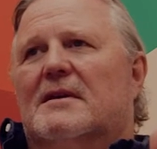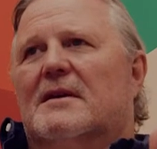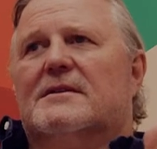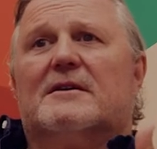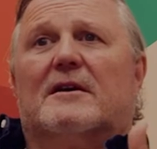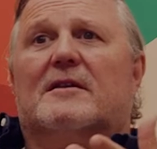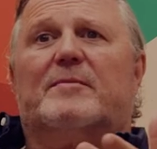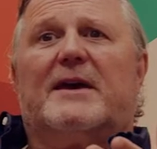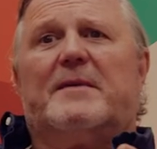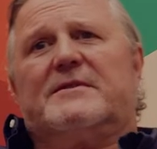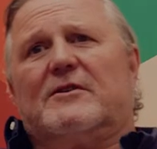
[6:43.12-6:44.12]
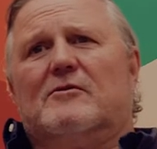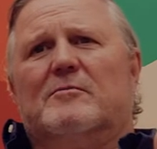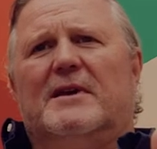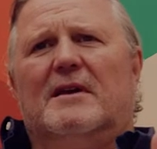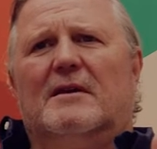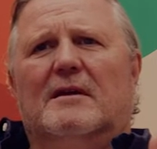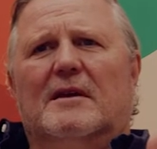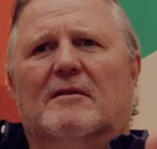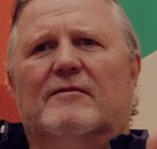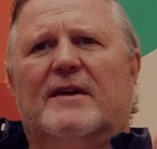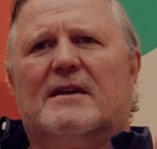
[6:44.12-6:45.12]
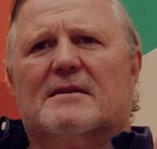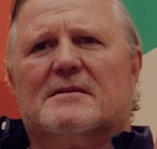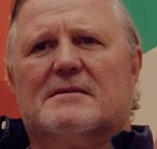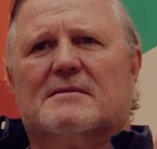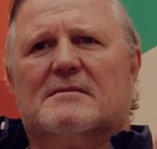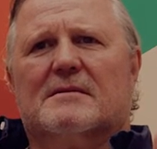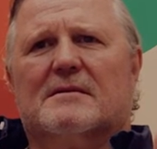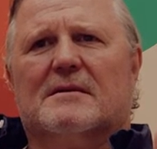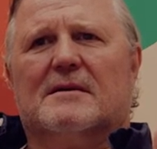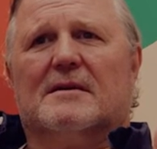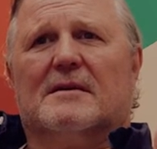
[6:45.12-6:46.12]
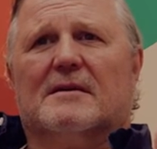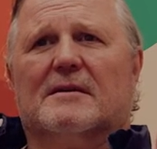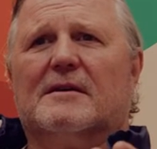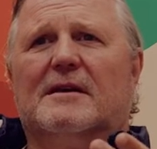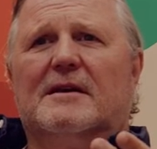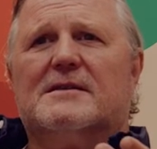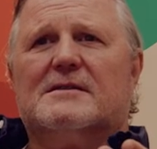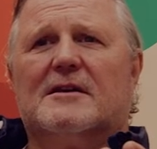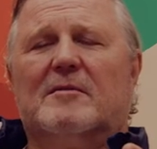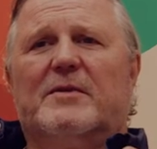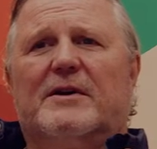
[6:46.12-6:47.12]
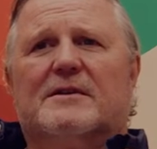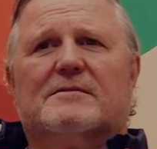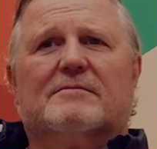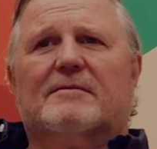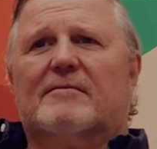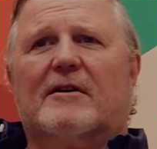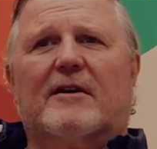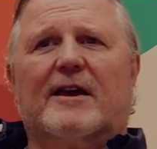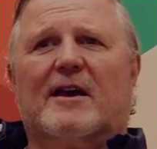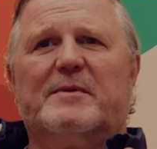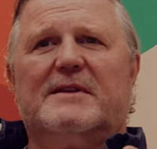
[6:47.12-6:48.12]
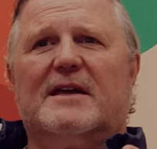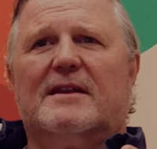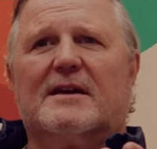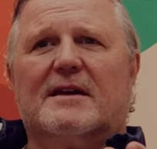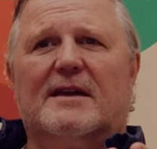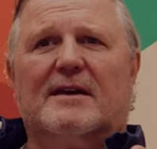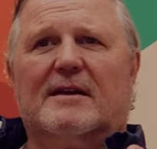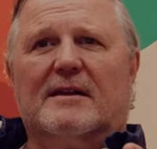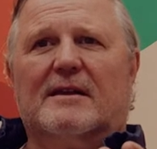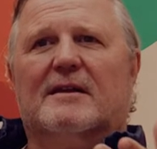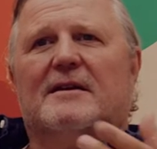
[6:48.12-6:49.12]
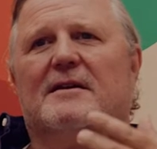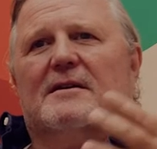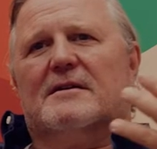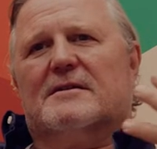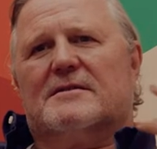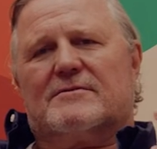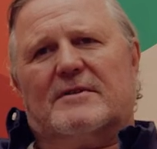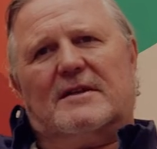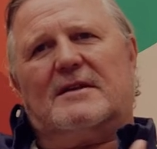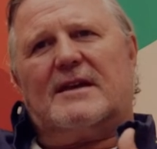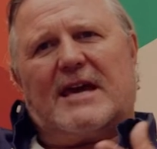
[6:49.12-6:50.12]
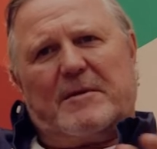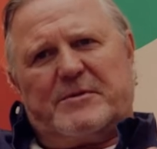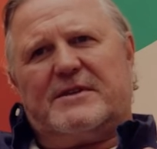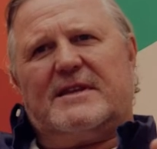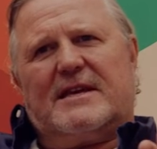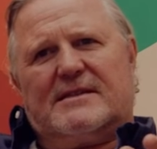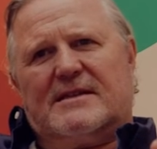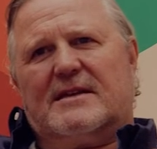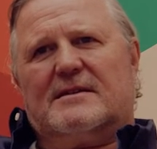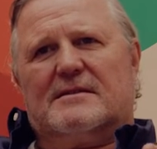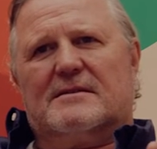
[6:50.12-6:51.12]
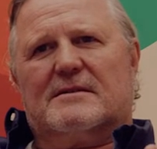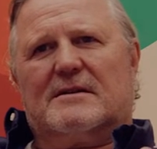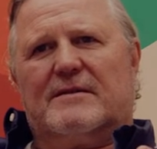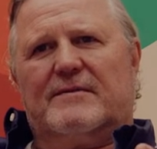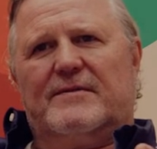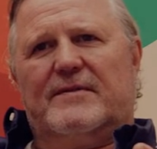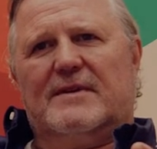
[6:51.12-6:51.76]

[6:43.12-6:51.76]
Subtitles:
as though that perhaps I could be in Venice, looking at steamboats going up and down the canal. Streeton captured that sense of